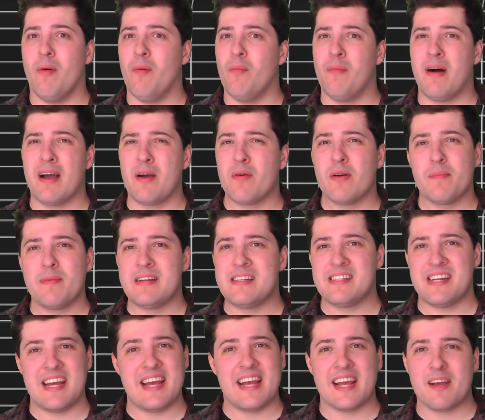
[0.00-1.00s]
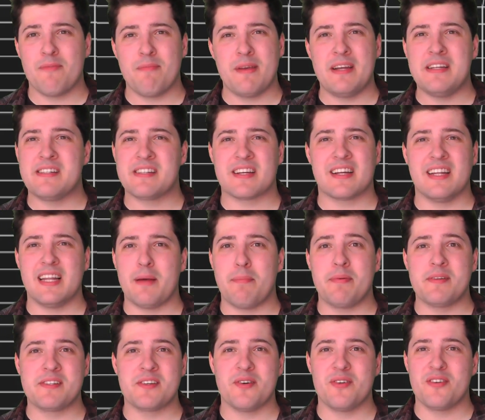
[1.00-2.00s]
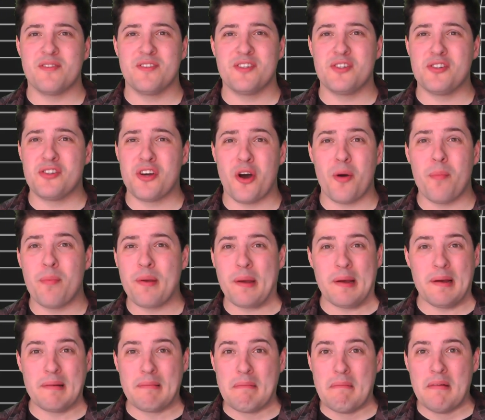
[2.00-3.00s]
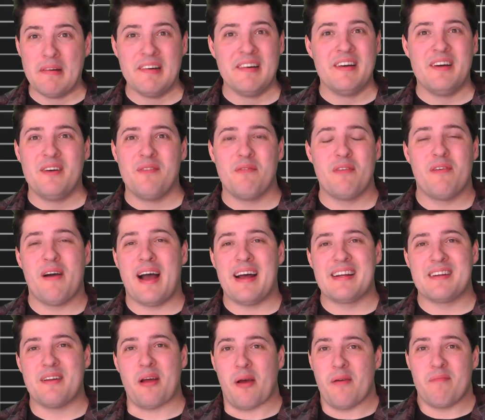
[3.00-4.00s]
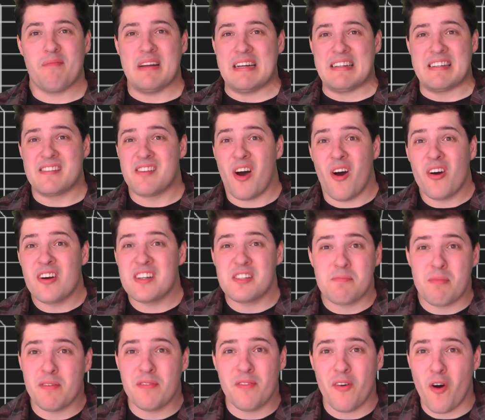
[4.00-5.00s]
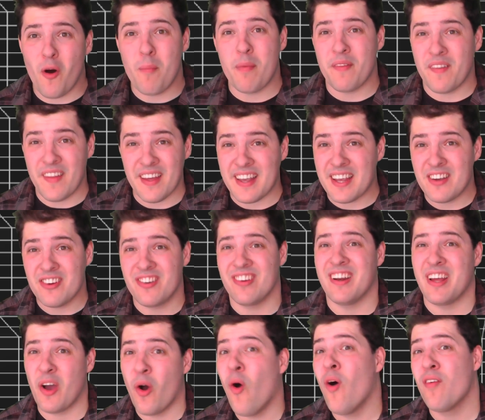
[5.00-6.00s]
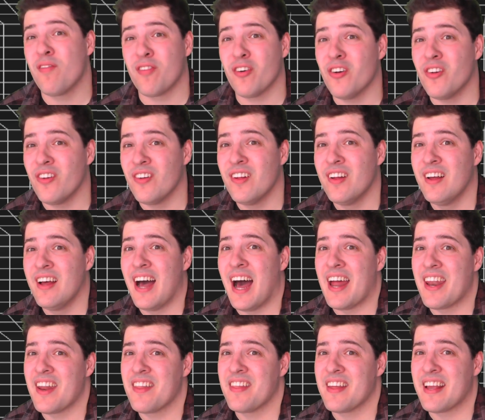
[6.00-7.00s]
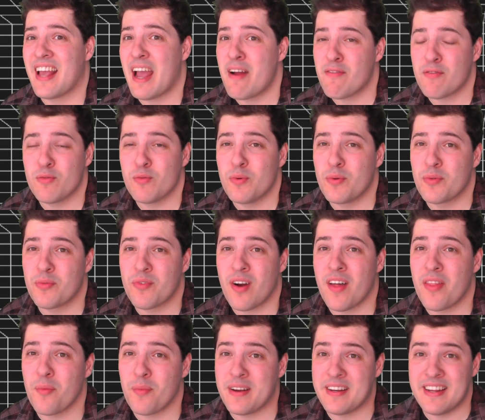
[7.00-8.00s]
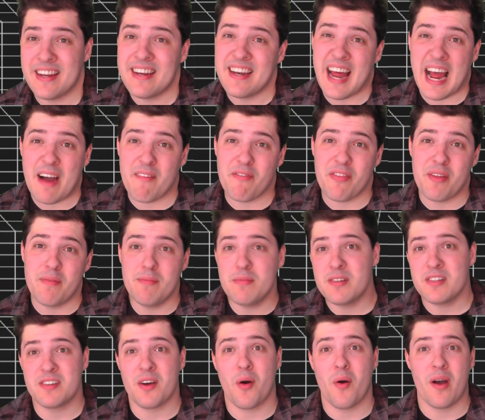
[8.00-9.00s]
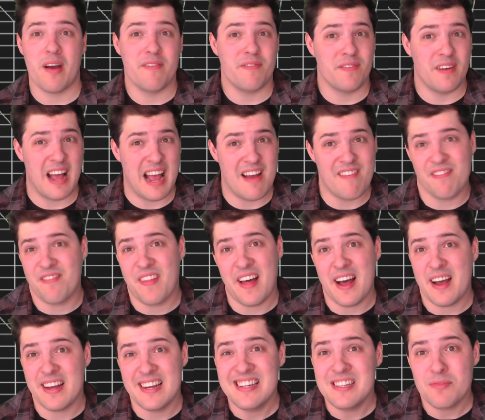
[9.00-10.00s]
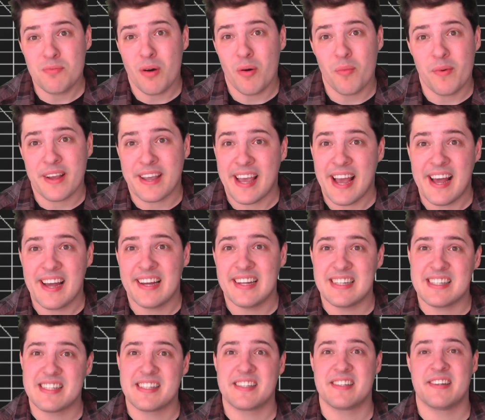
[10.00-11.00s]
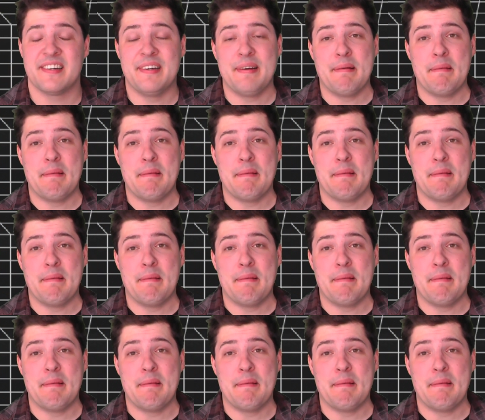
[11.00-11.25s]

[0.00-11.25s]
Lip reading: Might we be seeing a musical episode of Sewtopia? We've had songs before, but they're usually awful, and I think everyone would rather we didn't have them, so if that is what we get, it's...